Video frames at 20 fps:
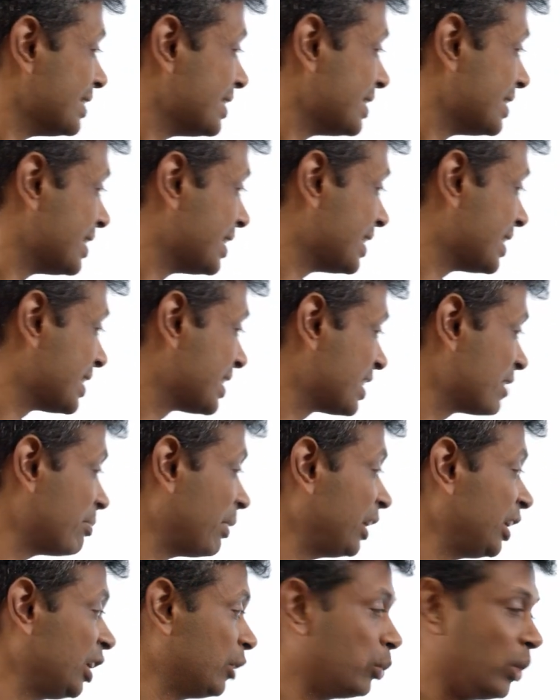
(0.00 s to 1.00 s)
the
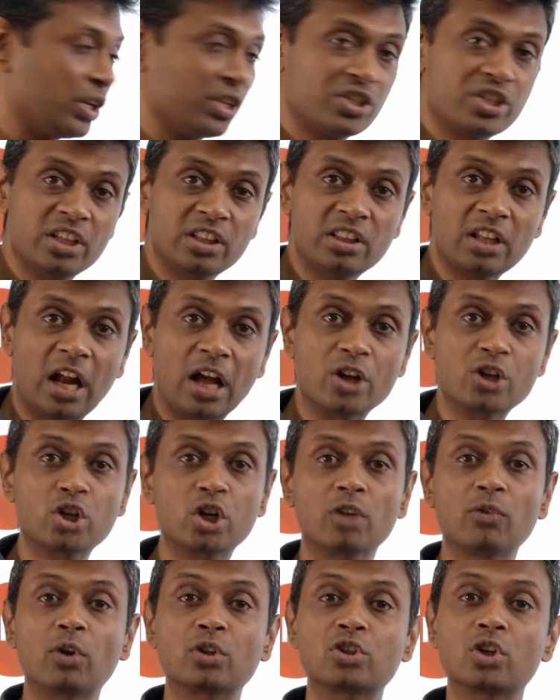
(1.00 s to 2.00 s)
remaining one, Chitra,
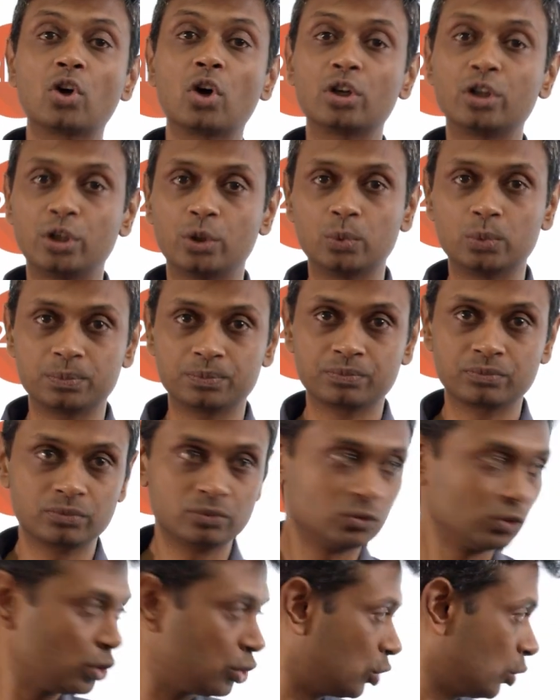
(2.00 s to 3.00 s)
should have also got 2.
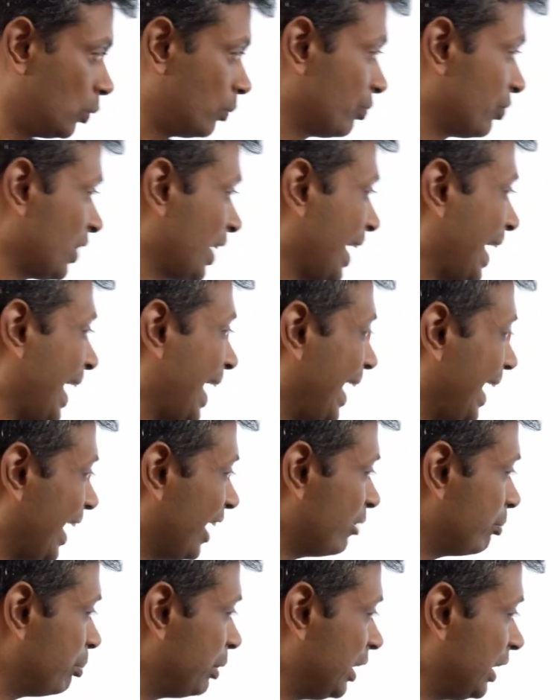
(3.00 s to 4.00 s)
So A
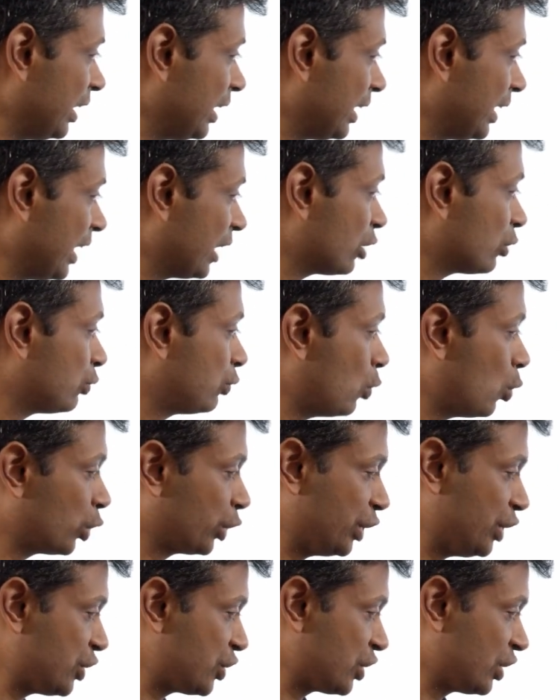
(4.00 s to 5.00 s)
and B get 4
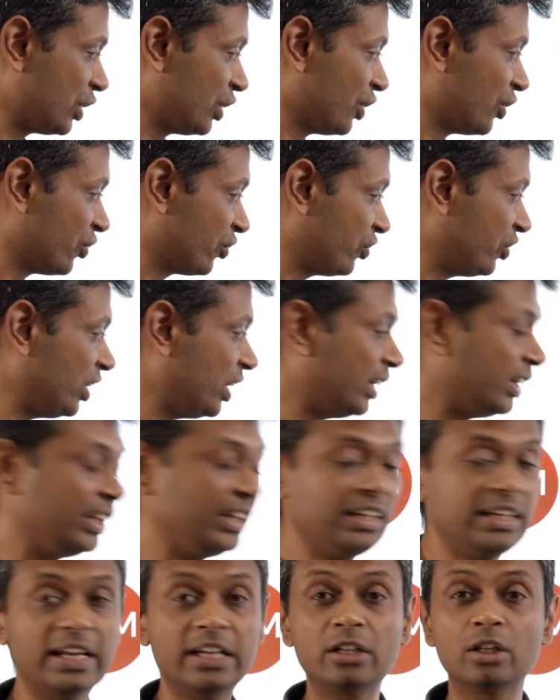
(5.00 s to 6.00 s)
each. C and
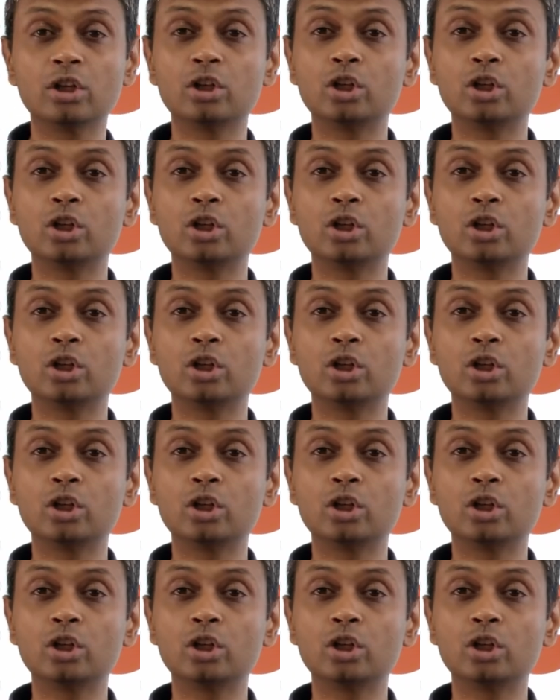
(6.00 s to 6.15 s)
D get